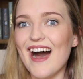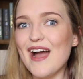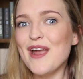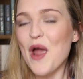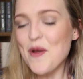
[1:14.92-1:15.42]

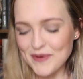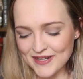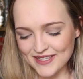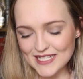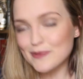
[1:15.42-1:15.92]
I
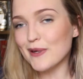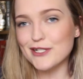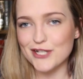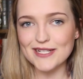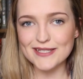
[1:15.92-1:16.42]
opened this
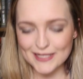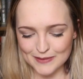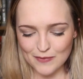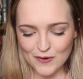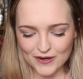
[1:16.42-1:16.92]
one just
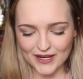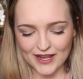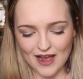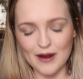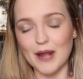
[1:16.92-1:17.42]
this
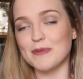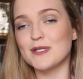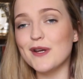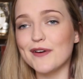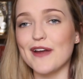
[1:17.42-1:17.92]
morning and I'm
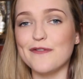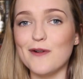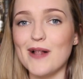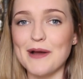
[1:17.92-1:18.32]
so grateful.